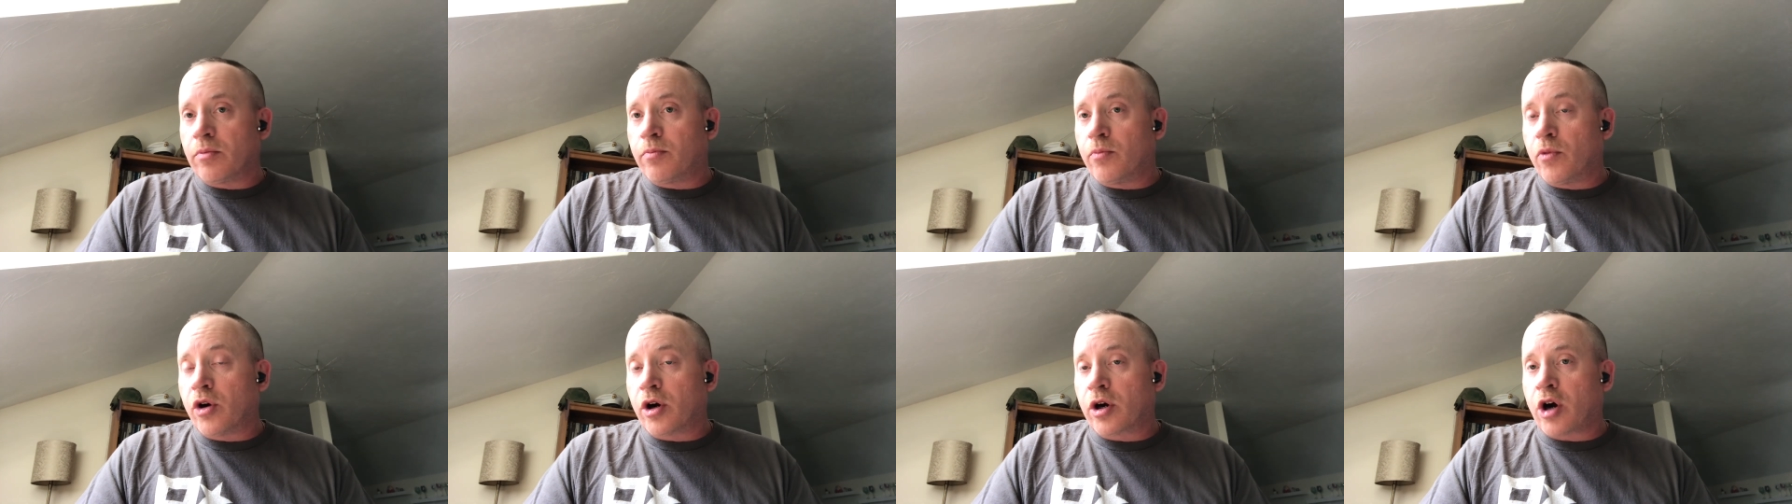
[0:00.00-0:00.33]

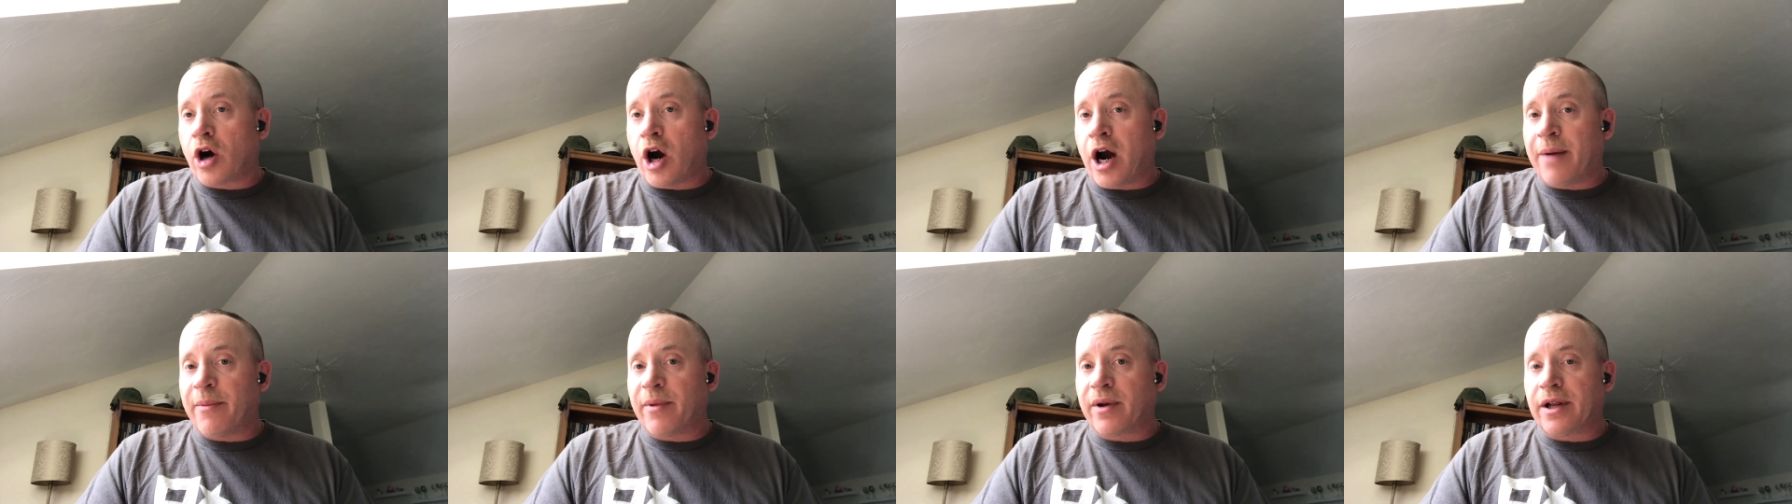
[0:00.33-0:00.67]
more
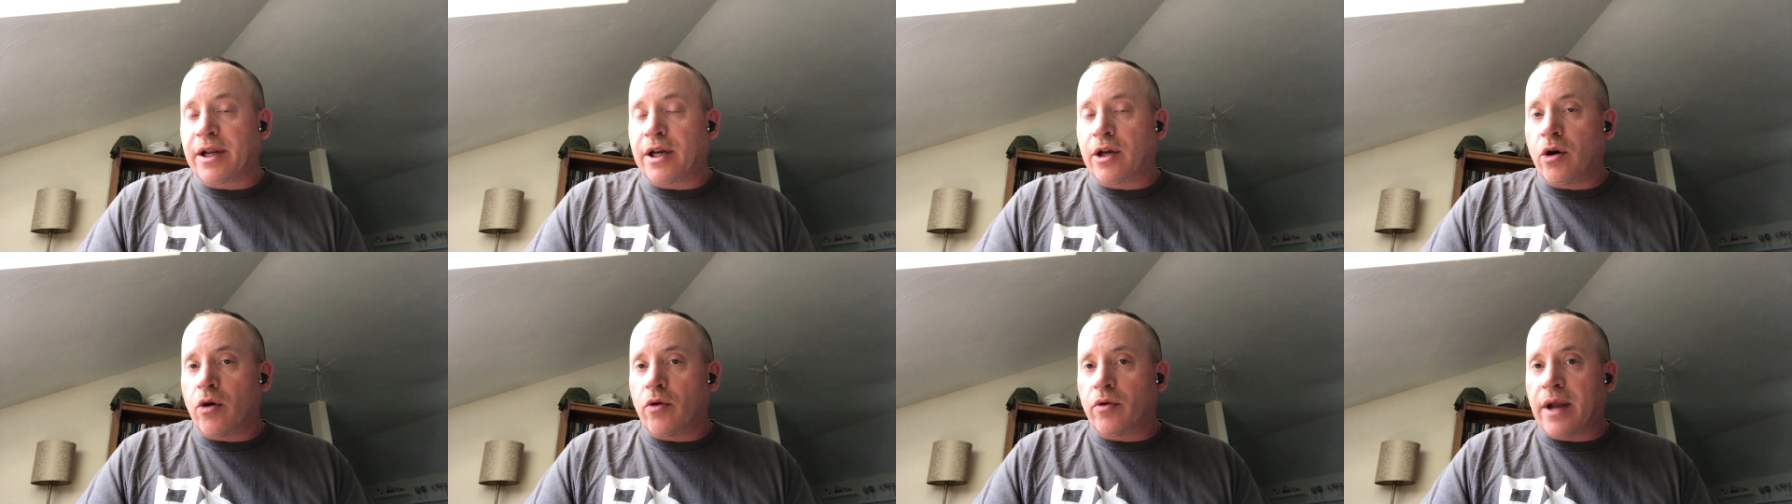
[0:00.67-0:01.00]
commonly
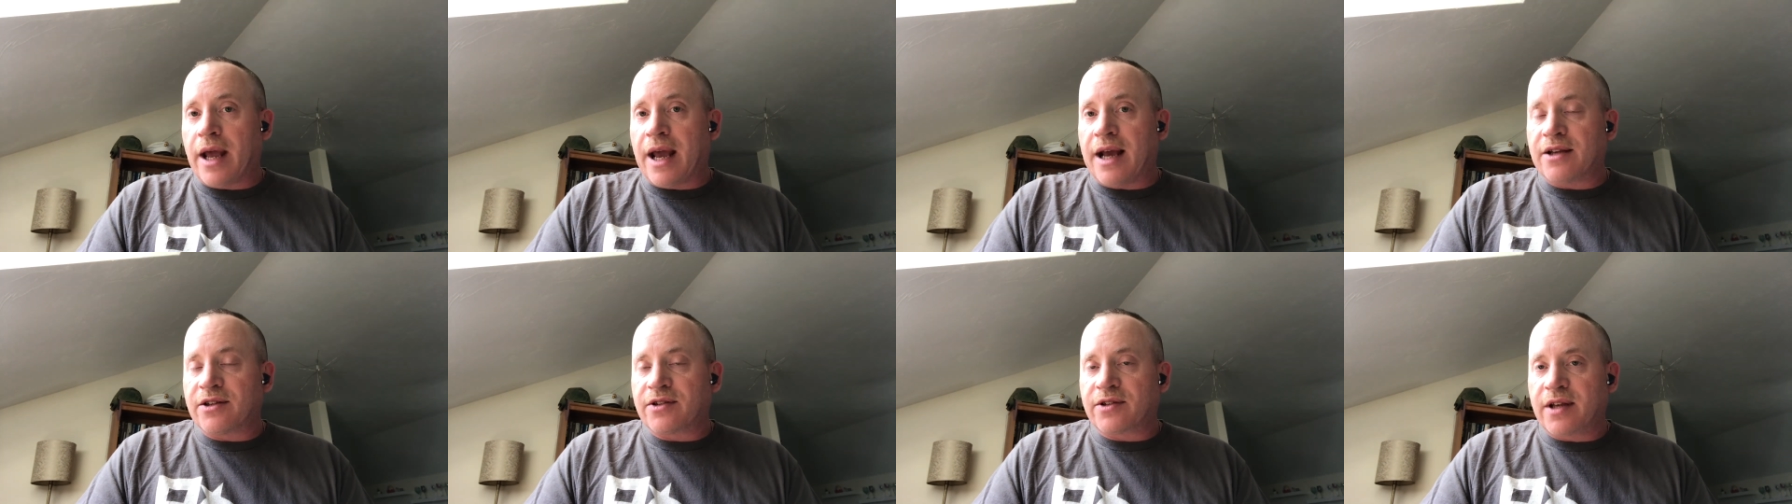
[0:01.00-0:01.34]
known
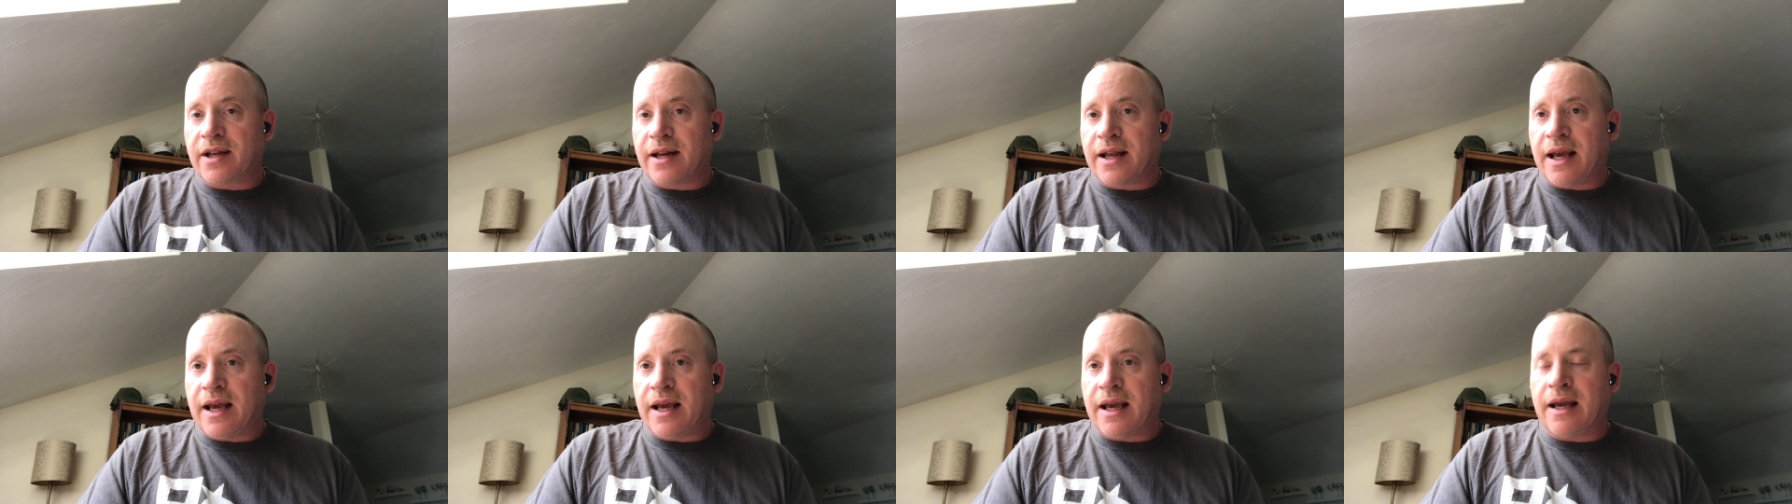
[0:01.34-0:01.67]
as
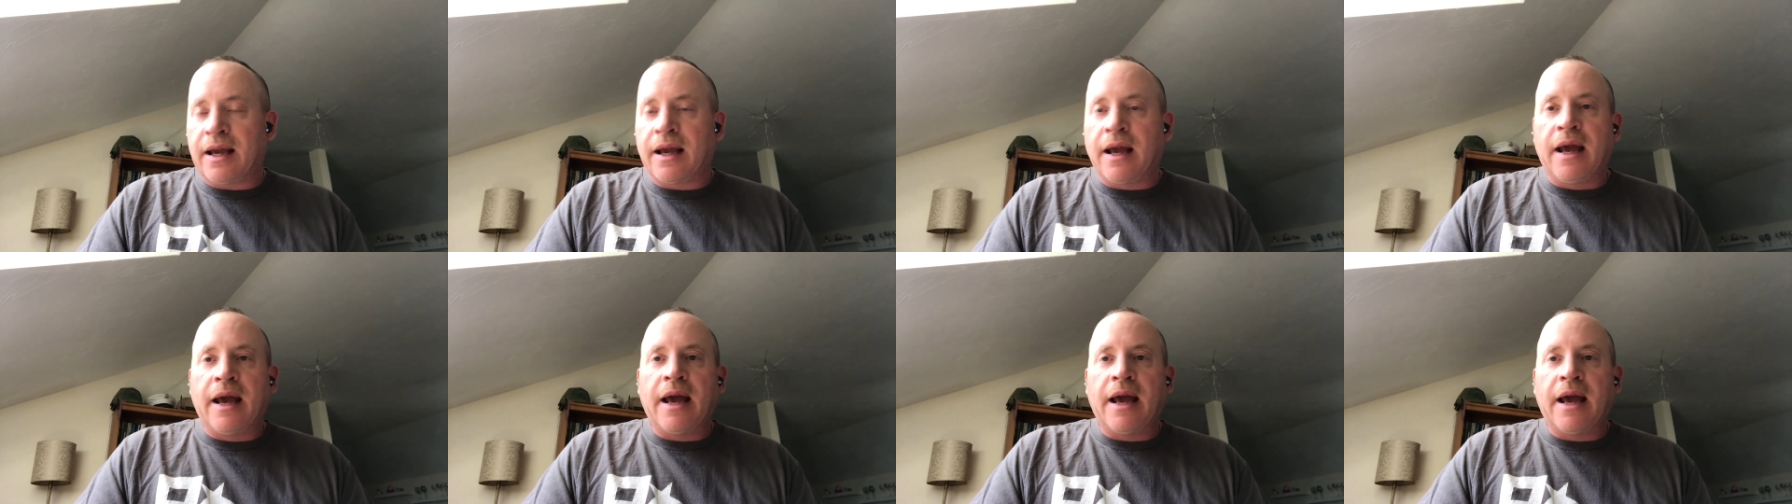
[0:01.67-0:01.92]
today